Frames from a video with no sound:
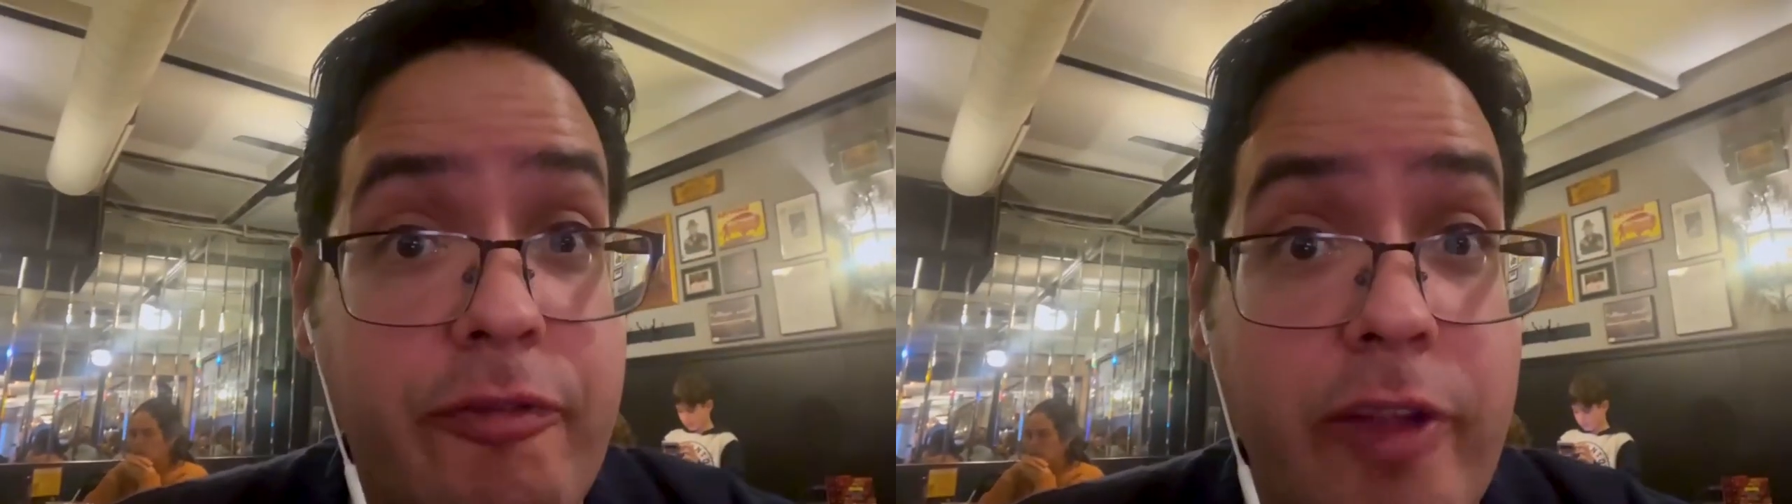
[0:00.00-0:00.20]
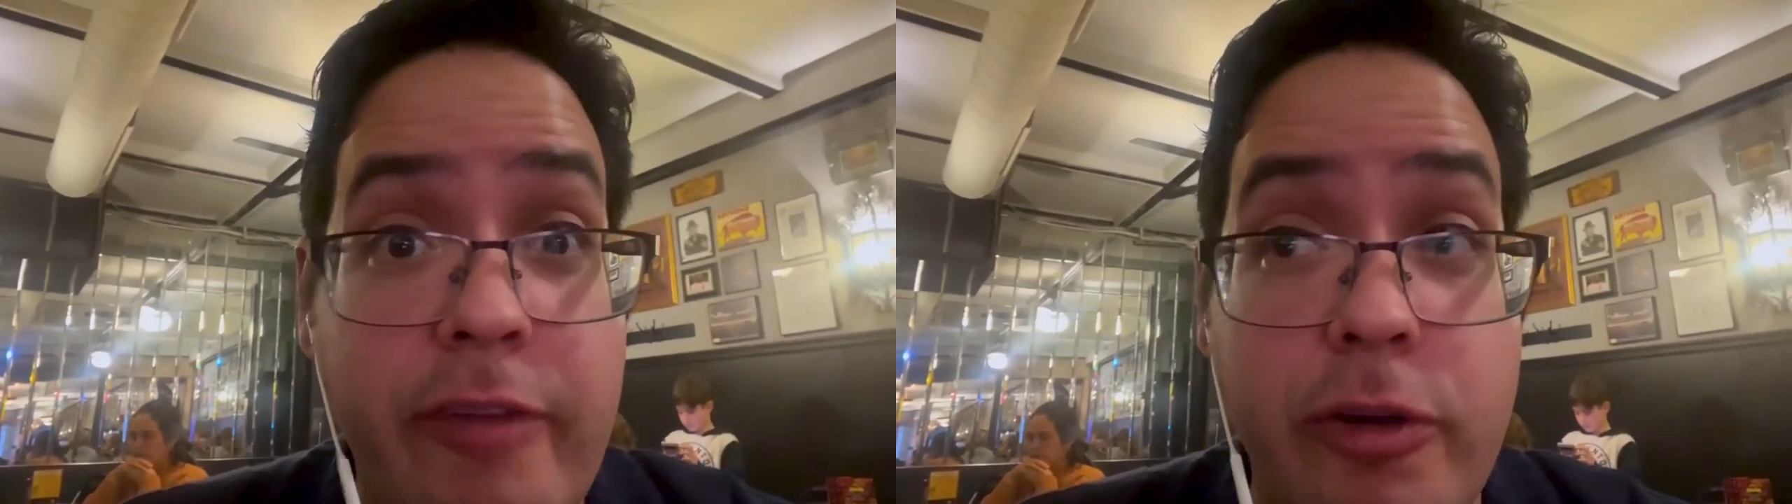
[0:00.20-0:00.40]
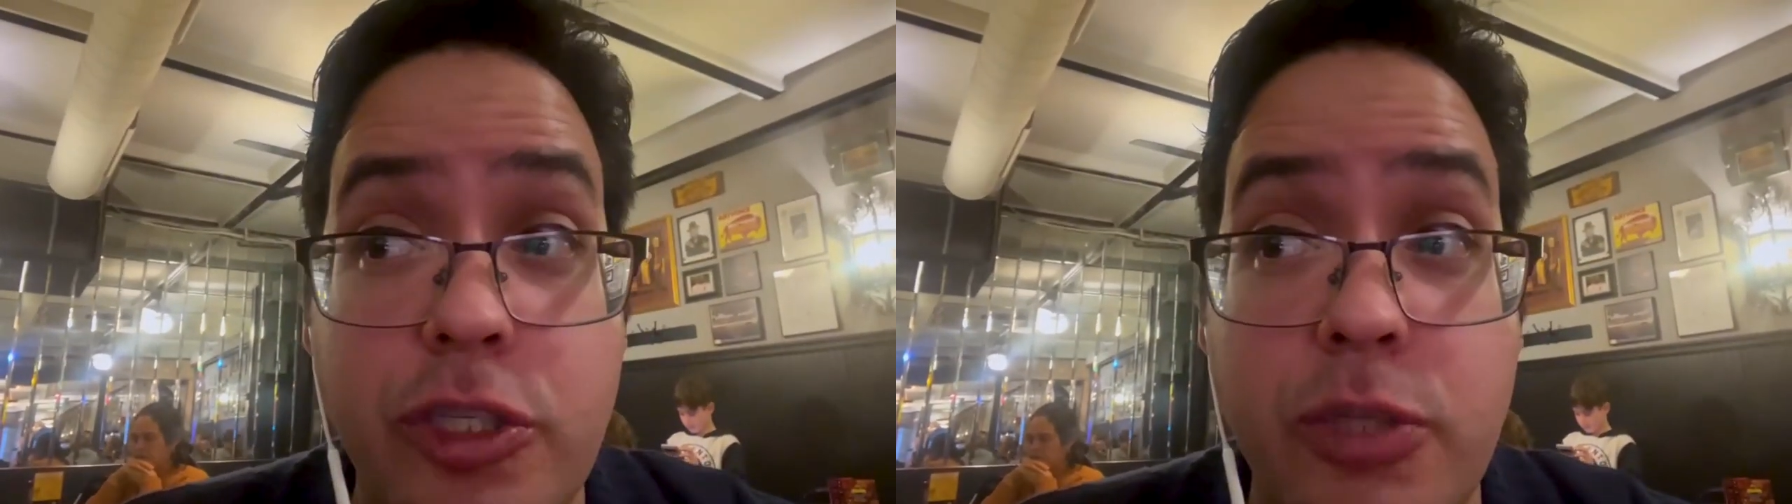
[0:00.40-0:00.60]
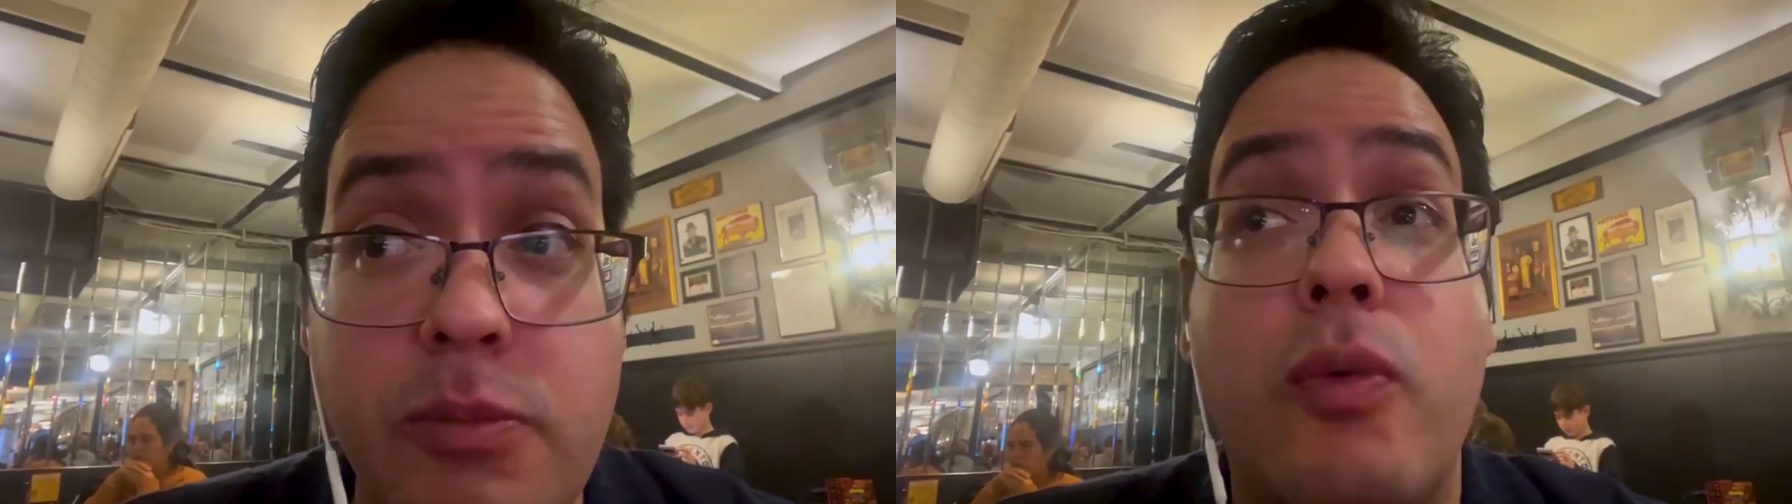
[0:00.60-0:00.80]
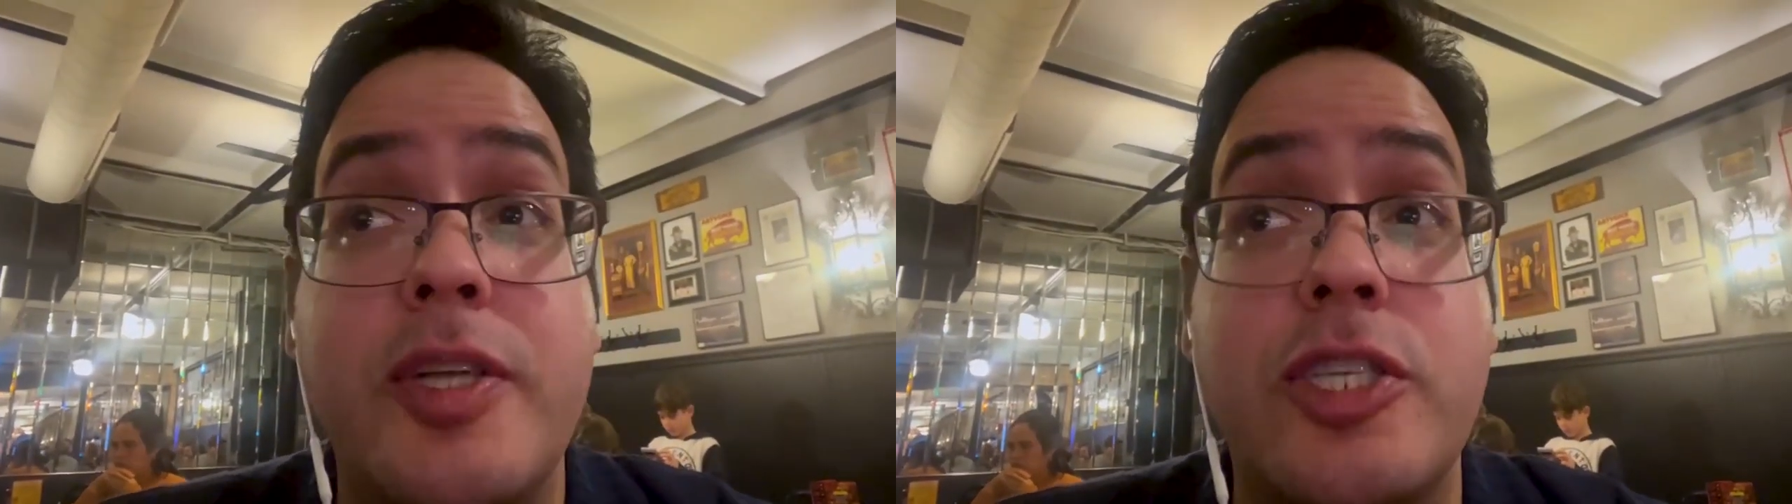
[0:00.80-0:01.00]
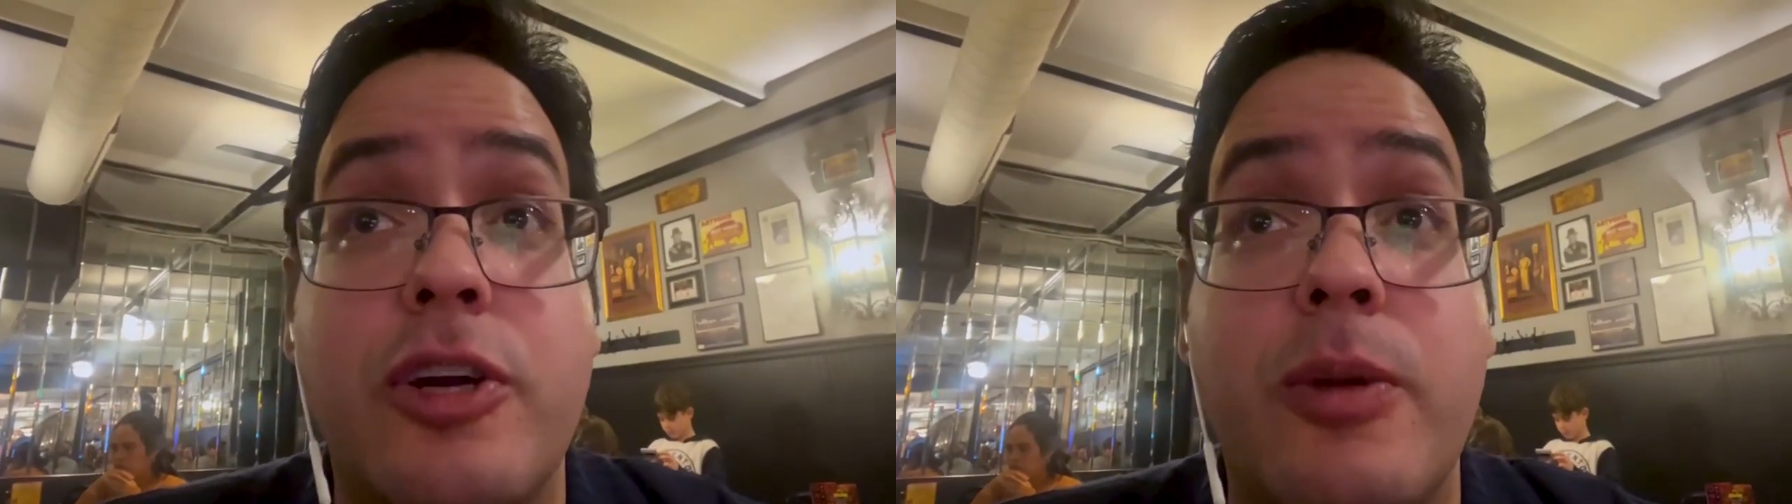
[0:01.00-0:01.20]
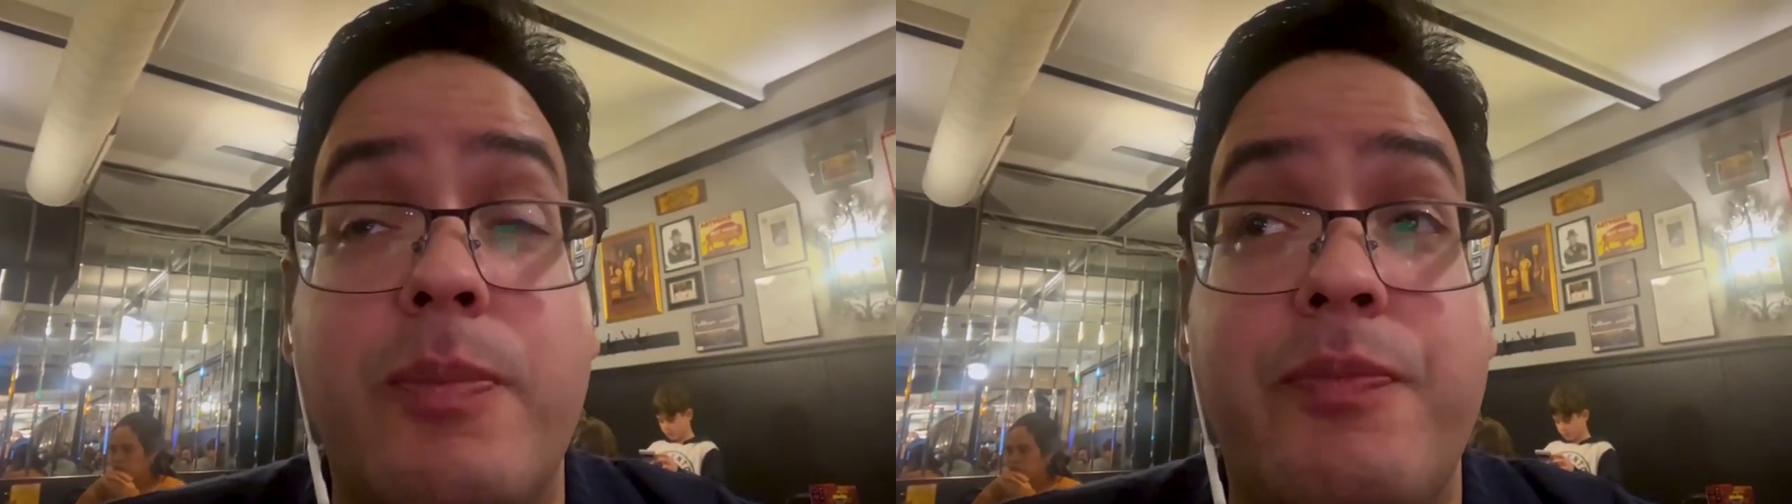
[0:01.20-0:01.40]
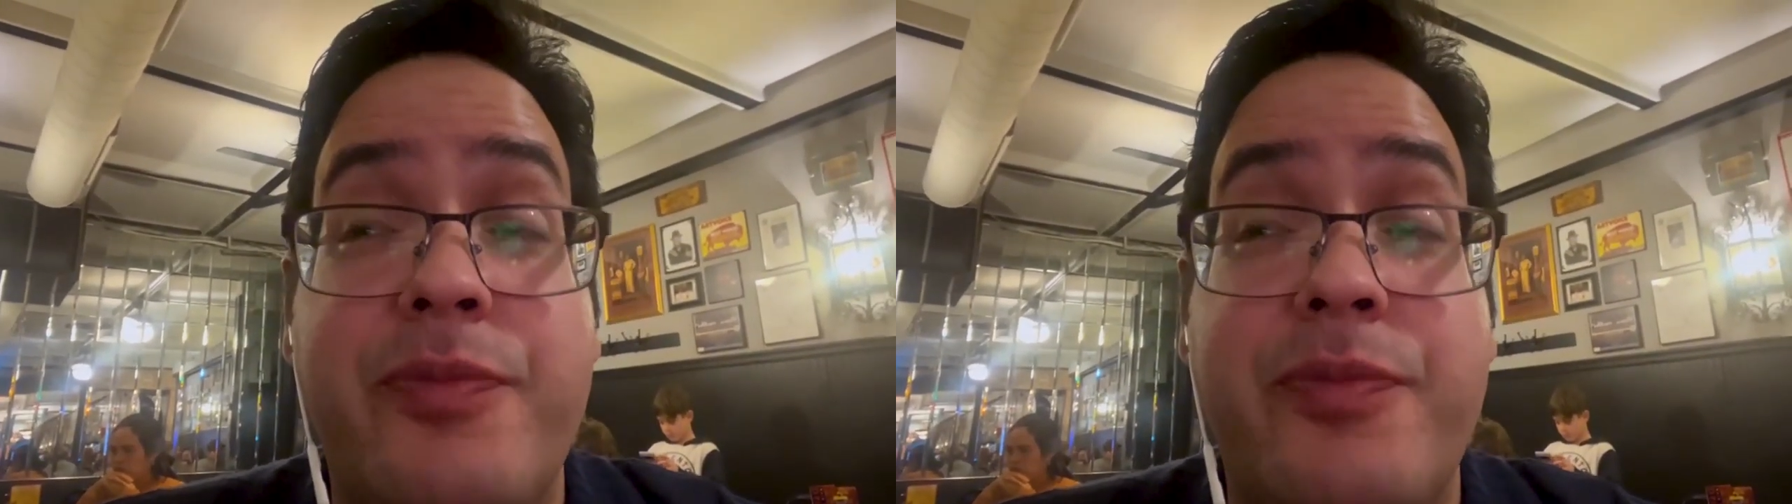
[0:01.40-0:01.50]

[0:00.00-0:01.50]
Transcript: flavors, which are